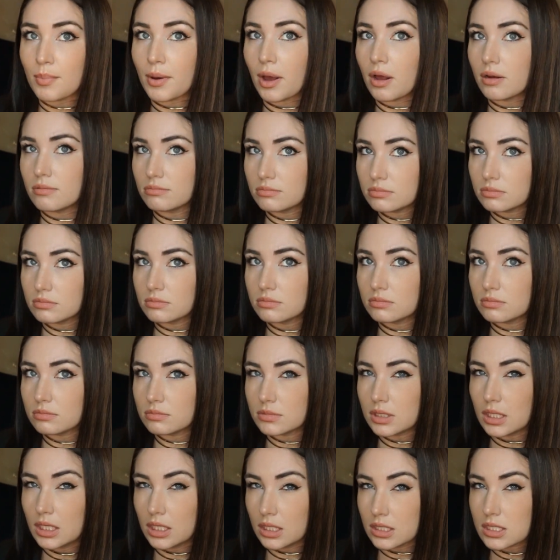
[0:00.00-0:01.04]
but
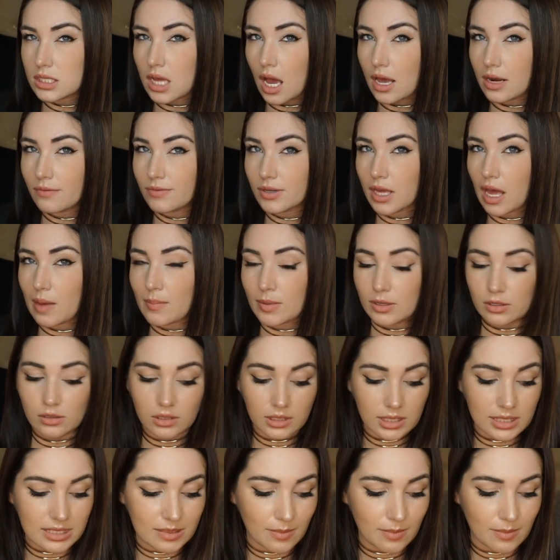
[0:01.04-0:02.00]
it is kind of a chemically